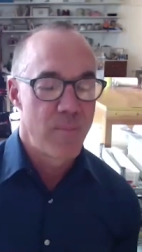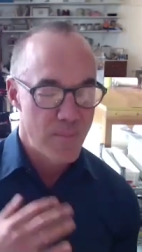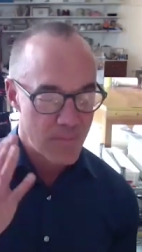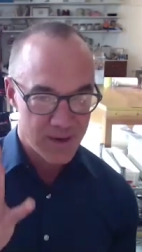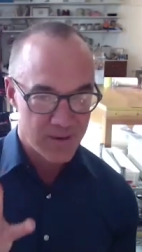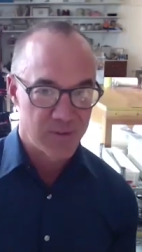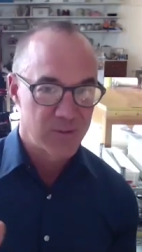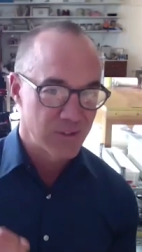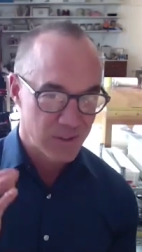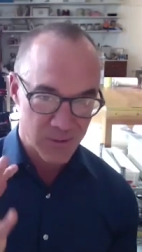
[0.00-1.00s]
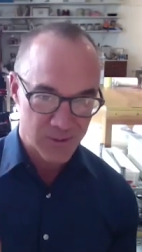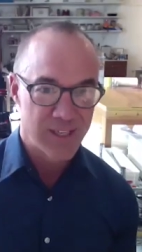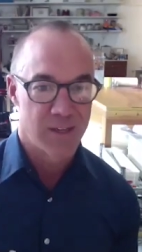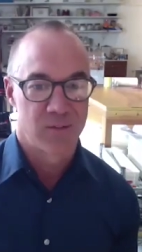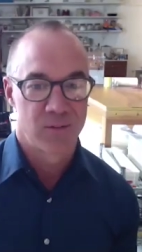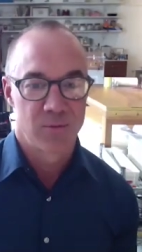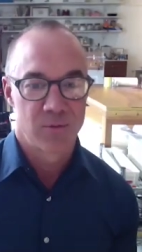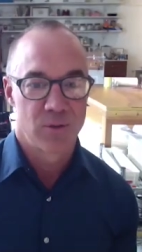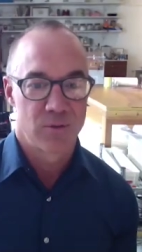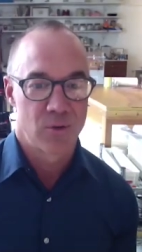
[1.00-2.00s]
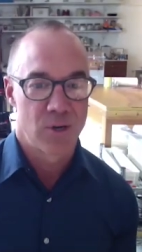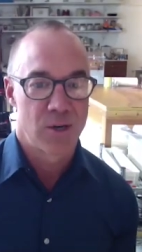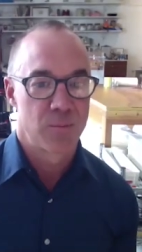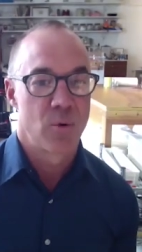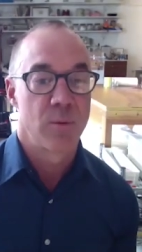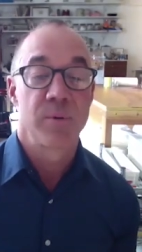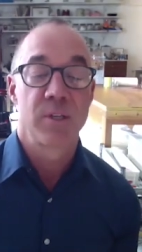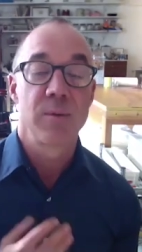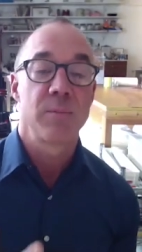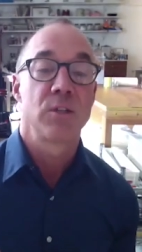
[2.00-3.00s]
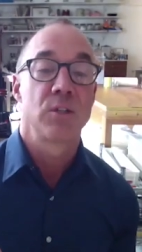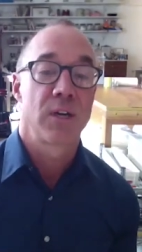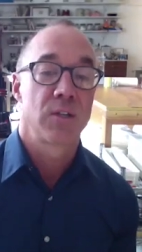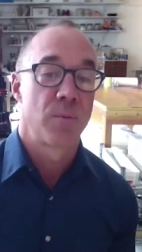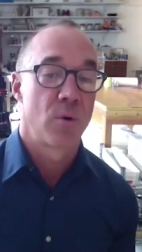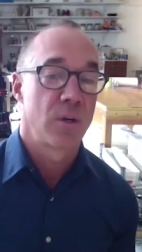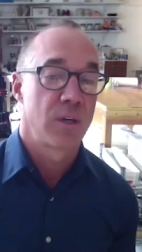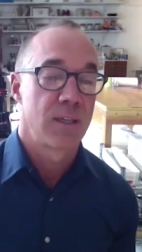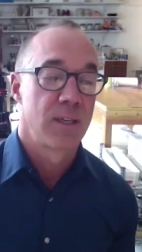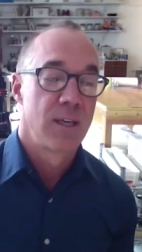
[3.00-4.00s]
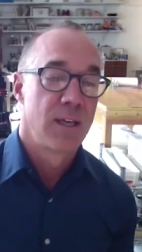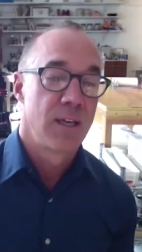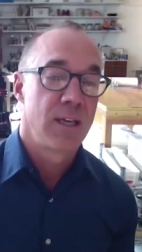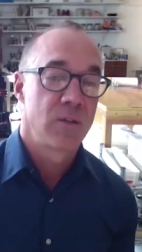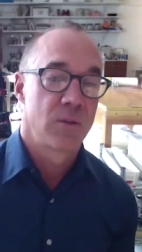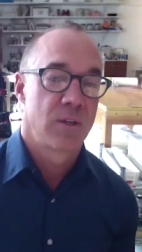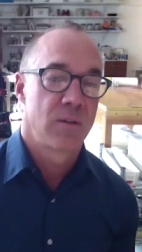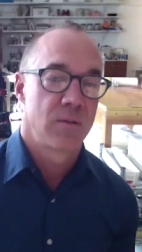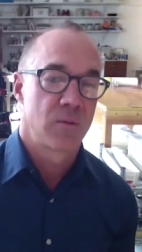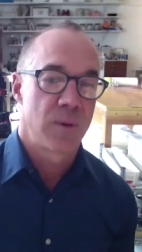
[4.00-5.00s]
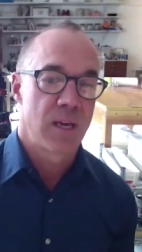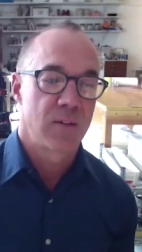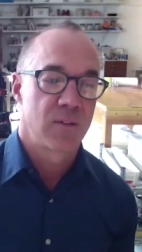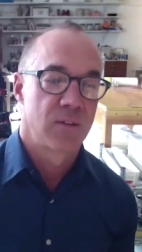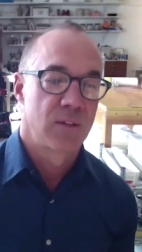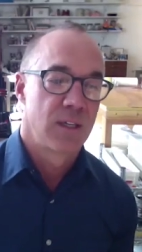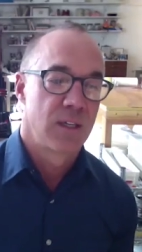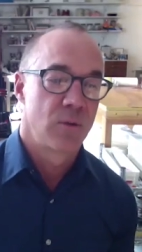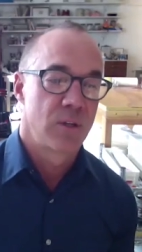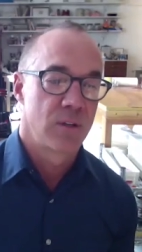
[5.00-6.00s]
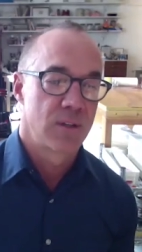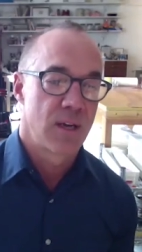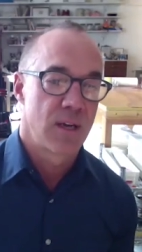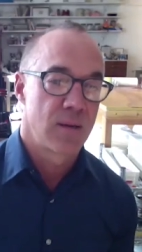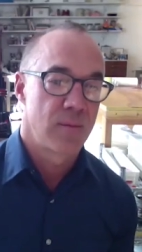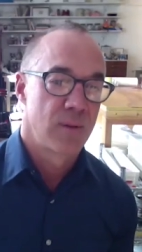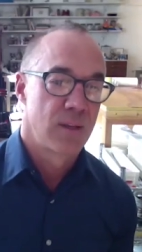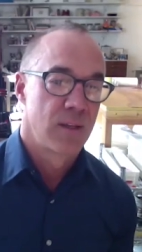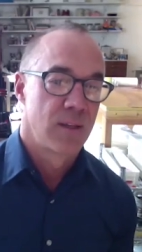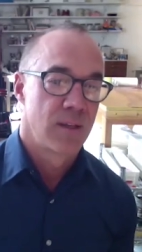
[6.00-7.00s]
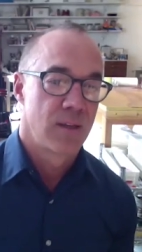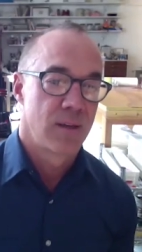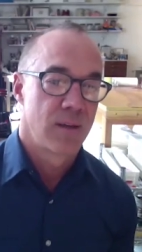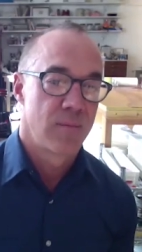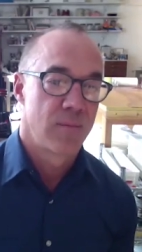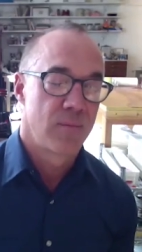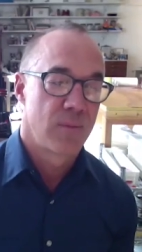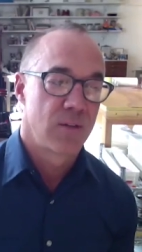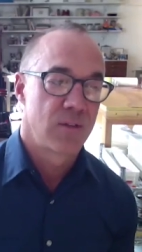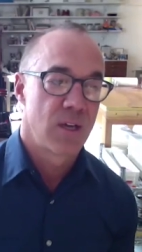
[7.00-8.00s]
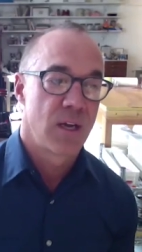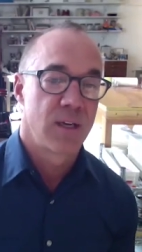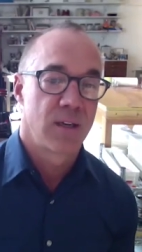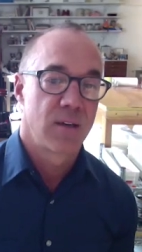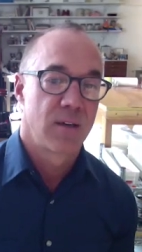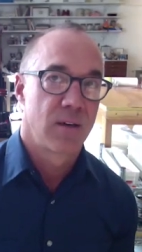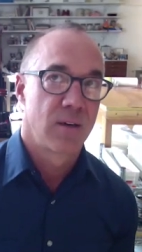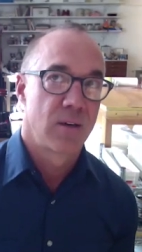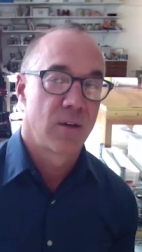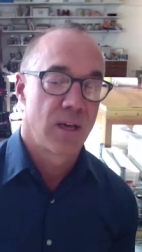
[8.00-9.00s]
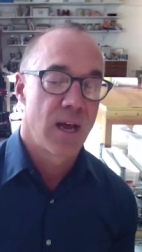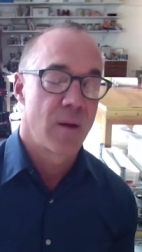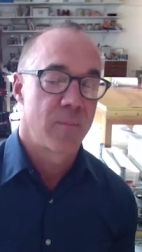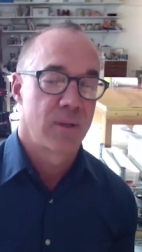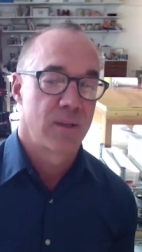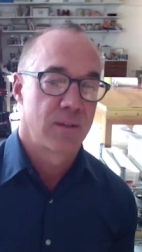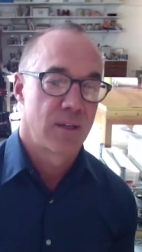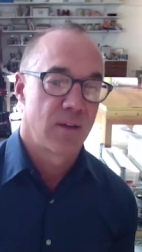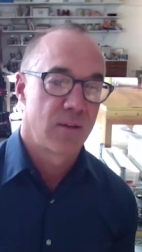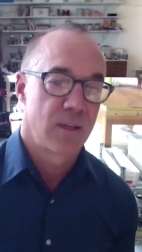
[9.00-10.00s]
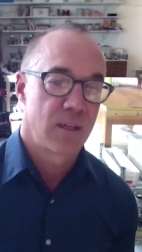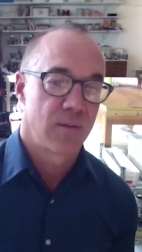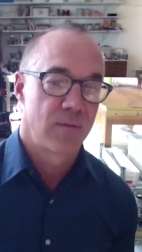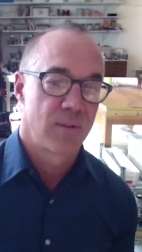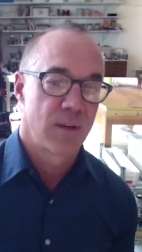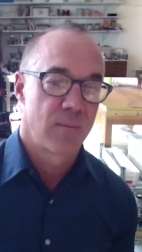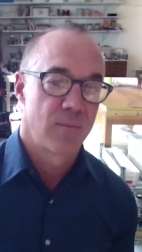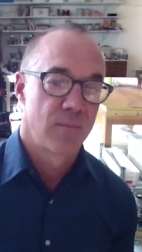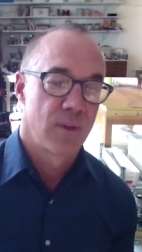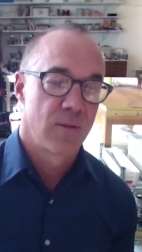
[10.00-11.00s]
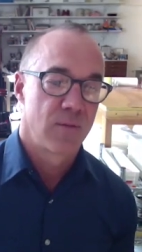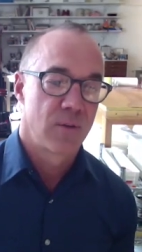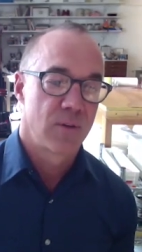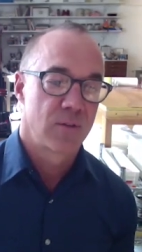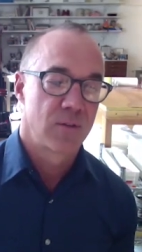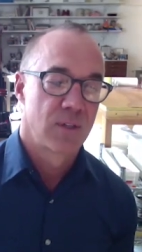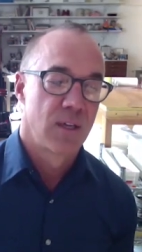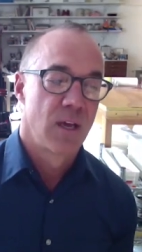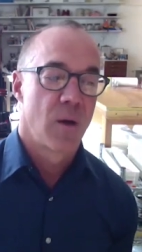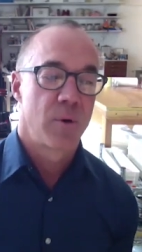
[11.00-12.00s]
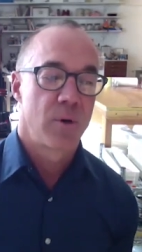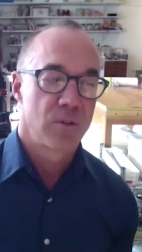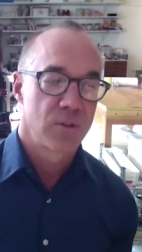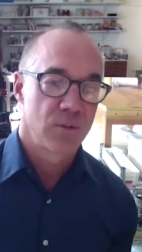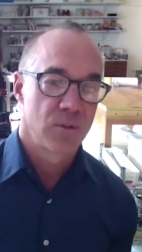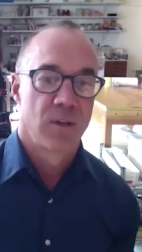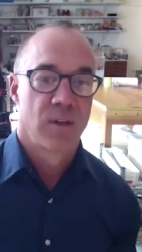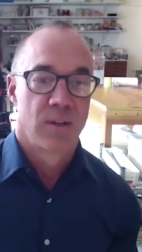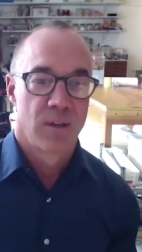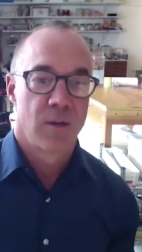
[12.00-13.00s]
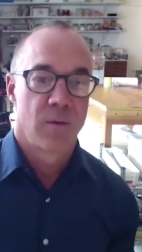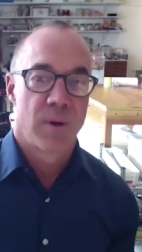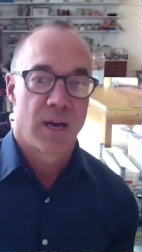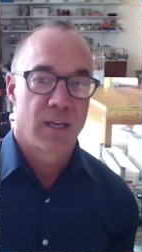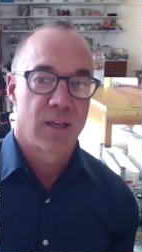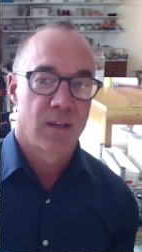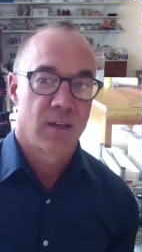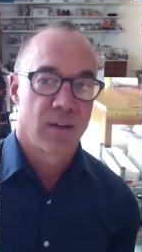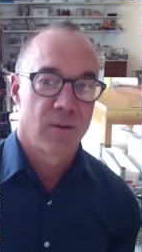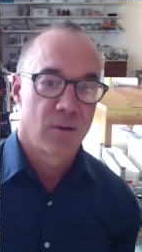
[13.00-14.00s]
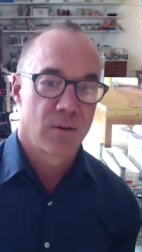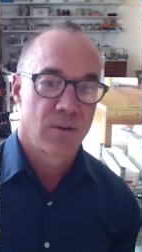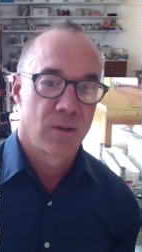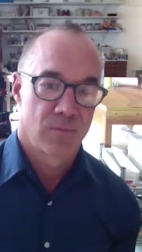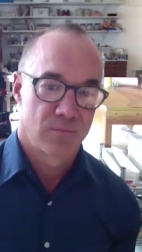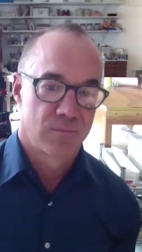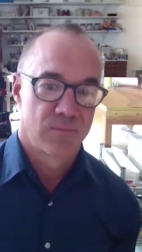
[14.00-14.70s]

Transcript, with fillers: metaphysically or yes sort of transport to be, be transported into another space in real time um, is not going to happen i think if um, there is a person on a bike and they're you know